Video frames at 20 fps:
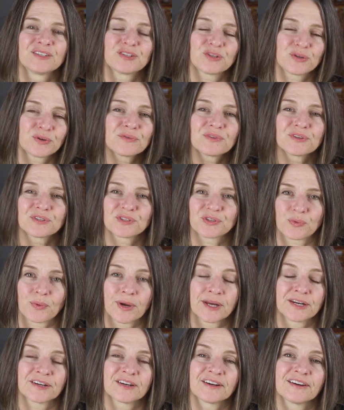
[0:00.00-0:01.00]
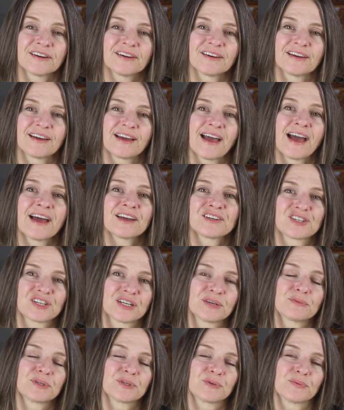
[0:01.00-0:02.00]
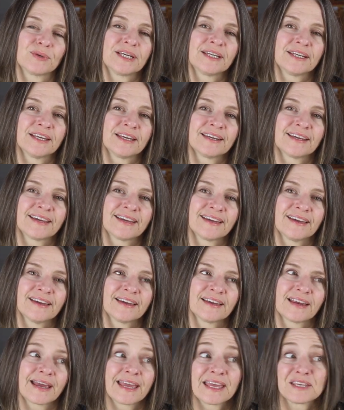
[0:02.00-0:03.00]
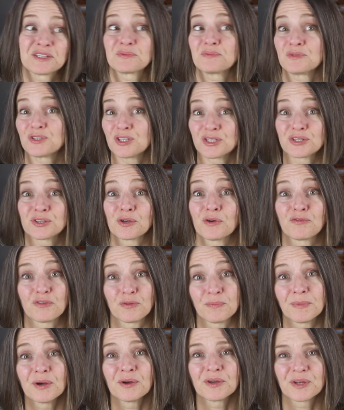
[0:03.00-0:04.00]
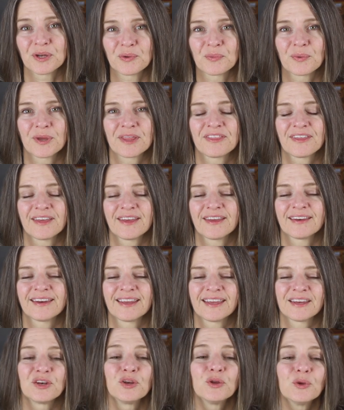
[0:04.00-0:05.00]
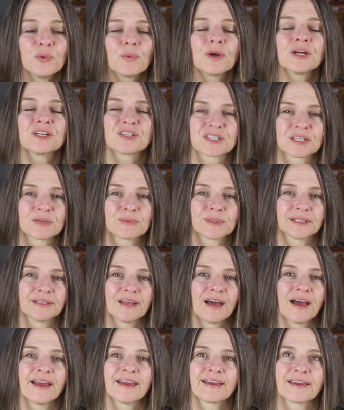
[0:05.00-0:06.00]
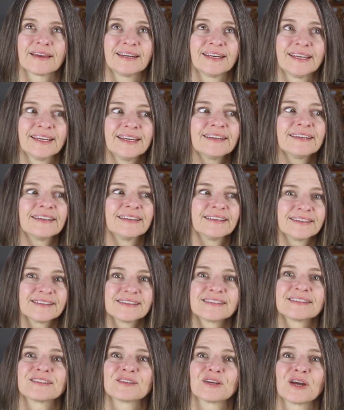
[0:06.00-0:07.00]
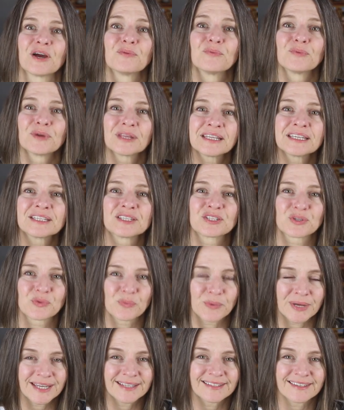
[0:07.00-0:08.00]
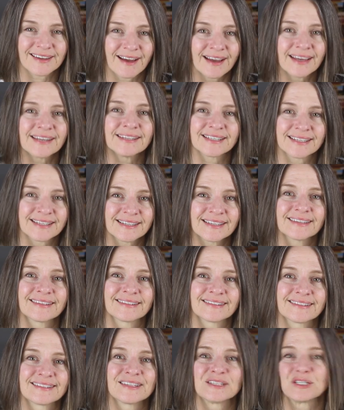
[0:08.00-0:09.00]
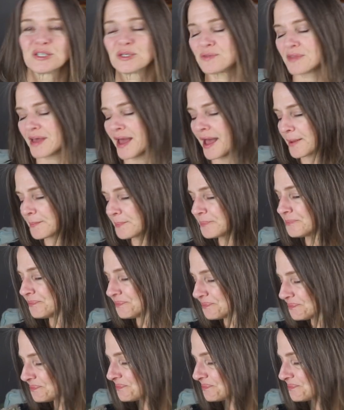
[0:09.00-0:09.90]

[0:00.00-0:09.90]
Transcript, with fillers: to the sweater as she was reknitting it. I guess she's so familiar with it and knew what she would like. And it is a really sweet idea to do that.